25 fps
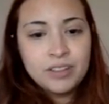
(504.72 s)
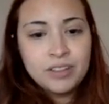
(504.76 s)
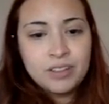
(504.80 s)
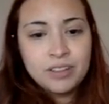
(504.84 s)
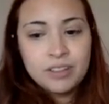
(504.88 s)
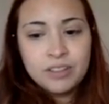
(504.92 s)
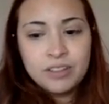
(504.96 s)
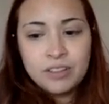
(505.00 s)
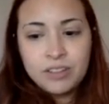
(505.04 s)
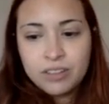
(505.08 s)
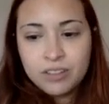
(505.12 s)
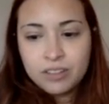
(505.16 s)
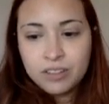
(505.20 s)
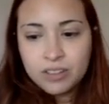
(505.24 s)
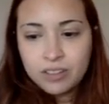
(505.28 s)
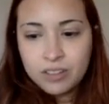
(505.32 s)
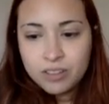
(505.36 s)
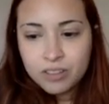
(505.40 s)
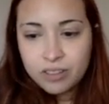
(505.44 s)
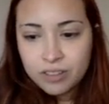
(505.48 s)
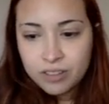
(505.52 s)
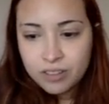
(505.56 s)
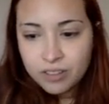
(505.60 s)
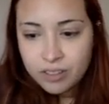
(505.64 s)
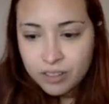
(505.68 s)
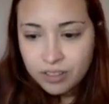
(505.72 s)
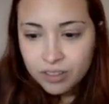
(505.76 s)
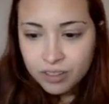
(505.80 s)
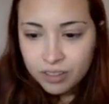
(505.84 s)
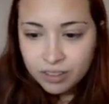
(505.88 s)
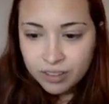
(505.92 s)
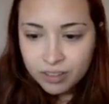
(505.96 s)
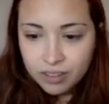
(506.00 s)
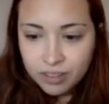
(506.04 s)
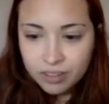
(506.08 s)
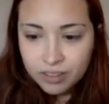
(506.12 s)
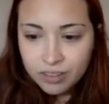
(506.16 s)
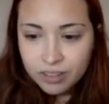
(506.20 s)

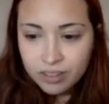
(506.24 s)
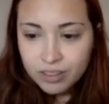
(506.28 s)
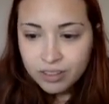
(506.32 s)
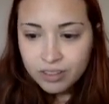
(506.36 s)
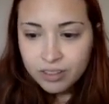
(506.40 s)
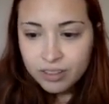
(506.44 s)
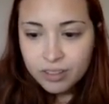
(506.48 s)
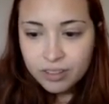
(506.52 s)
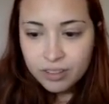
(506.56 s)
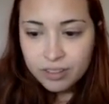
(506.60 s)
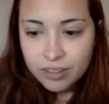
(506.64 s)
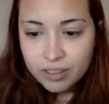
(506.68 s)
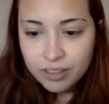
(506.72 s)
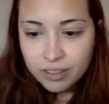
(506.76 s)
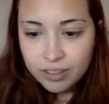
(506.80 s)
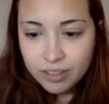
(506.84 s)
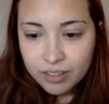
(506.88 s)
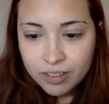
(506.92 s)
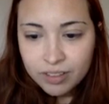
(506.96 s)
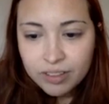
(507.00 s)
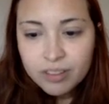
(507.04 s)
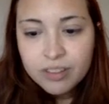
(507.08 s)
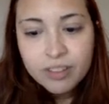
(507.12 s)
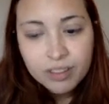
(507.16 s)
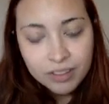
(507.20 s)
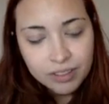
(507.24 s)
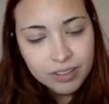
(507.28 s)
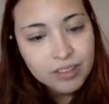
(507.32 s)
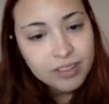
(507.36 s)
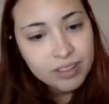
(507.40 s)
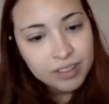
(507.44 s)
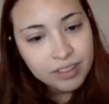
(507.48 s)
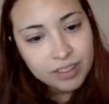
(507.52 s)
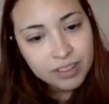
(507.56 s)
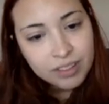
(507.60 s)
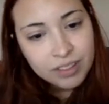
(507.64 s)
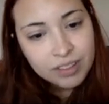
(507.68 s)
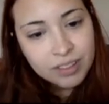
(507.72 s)

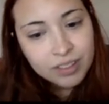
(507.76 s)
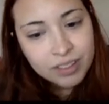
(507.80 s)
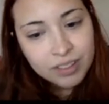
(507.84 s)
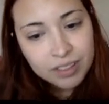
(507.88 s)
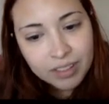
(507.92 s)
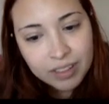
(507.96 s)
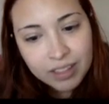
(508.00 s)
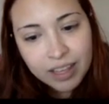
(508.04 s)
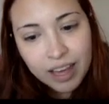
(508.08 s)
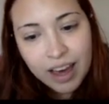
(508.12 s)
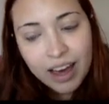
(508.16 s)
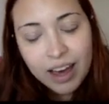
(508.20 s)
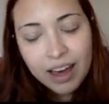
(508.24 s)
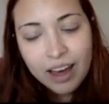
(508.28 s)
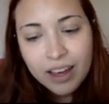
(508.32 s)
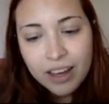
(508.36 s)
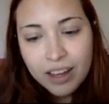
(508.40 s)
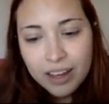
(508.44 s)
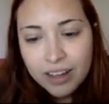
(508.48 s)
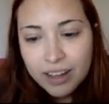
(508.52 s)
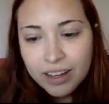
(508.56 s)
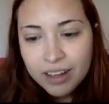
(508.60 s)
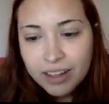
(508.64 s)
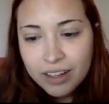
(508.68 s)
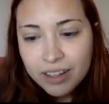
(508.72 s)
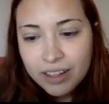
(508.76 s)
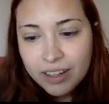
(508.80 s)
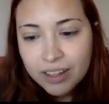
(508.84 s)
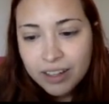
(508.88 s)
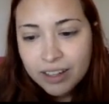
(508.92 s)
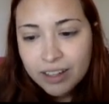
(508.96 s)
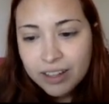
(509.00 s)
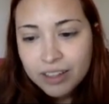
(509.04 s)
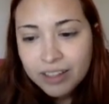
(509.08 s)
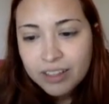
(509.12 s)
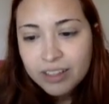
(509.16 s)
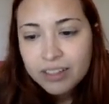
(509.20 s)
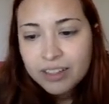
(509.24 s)

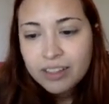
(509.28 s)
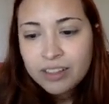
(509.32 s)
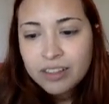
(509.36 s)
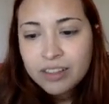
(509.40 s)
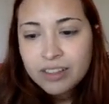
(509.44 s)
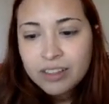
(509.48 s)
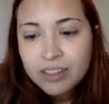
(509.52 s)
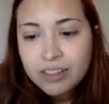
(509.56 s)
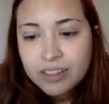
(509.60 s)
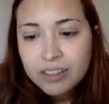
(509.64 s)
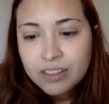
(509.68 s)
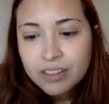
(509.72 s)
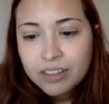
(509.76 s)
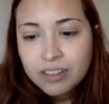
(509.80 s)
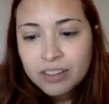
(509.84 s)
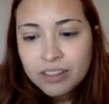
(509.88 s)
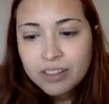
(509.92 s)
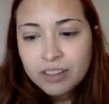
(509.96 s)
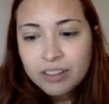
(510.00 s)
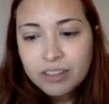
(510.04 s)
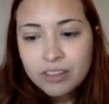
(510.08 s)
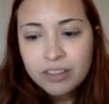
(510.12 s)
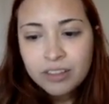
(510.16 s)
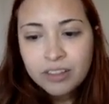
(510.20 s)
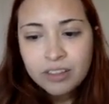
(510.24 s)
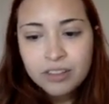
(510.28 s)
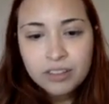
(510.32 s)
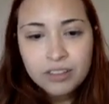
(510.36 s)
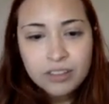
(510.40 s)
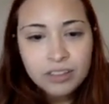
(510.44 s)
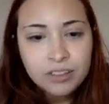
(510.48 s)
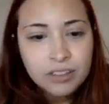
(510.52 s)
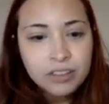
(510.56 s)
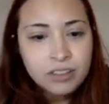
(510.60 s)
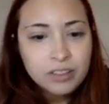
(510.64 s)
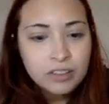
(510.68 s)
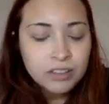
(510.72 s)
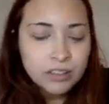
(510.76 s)

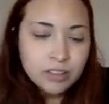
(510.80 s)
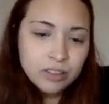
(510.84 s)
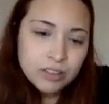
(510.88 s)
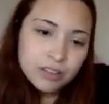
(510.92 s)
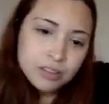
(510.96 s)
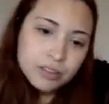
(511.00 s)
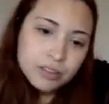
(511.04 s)
No words are spoken by the person on screen.